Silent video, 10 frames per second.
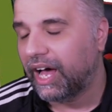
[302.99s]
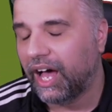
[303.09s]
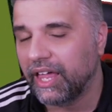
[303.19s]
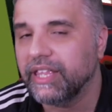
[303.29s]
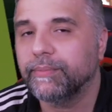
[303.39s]

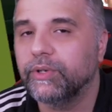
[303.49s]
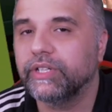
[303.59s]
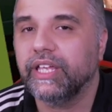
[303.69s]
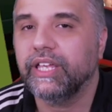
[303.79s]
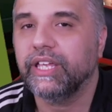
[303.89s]
I think
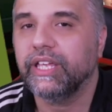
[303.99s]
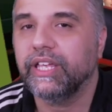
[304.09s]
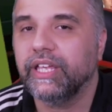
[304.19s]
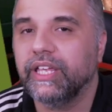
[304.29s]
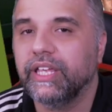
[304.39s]
Morgan Gibbs-White
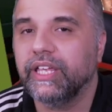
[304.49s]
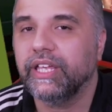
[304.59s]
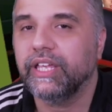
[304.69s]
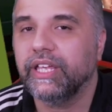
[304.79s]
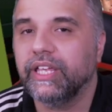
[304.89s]
will be
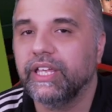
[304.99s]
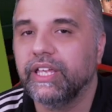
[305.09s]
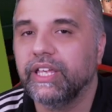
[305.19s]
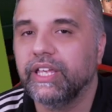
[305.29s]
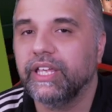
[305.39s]
rested and
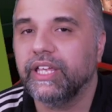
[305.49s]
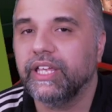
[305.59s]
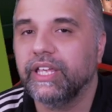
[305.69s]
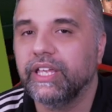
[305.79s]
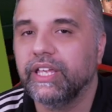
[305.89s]
brought on
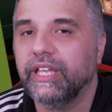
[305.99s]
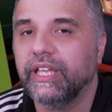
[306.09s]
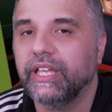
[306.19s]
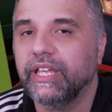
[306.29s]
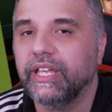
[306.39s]
if
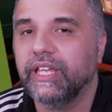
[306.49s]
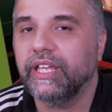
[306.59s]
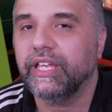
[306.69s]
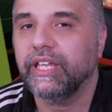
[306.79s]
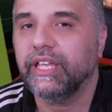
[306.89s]
required.
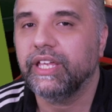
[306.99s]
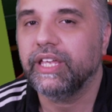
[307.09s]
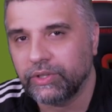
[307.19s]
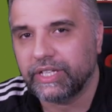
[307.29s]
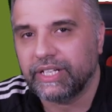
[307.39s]
So I think
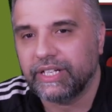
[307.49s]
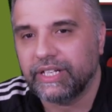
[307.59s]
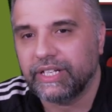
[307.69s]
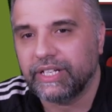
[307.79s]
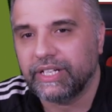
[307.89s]
Morgan and
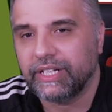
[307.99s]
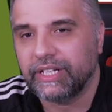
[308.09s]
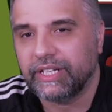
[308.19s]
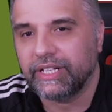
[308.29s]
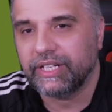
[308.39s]

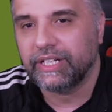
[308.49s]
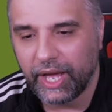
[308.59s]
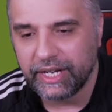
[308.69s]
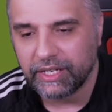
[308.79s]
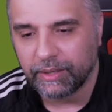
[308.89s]
Taiwo will
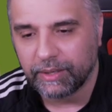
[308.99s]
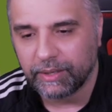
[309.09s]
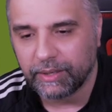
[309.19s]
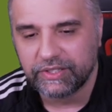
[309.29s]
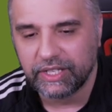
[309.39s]
end up
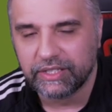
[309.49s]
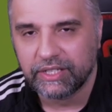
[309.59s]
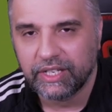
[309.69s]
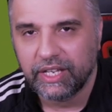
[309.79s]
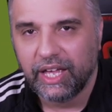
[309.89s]
rested.
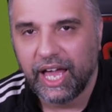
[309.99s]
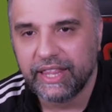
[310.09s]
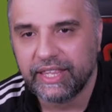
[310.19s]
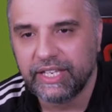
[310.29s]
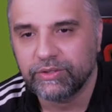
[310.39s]

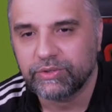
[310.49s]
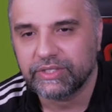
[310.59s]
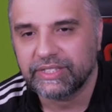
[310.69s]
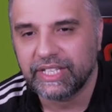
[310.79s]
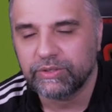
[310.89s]
And
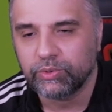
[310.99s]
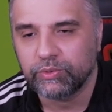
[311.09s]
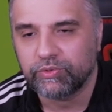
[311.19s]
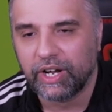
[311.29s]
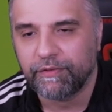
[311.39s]
this will
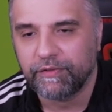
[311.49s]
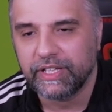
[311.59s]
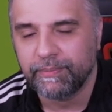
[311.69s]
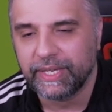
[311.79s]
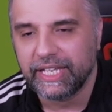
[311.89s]

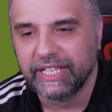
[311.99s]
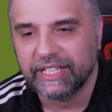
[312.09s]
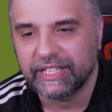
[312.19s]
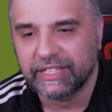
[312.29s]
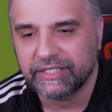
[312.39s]
roughly
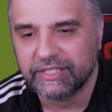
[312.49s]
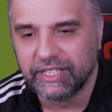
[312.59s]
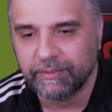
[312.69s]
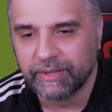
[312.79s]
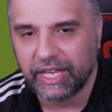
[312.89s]
be the
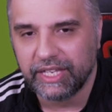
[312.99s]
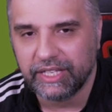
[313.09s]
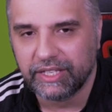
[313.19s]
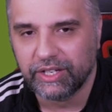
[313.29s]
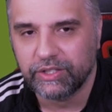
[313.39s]
team that
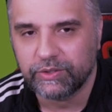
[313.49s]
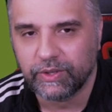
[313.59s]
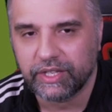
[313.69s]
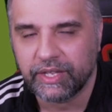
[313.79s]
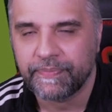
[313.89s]
he goes
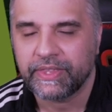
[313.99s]
with.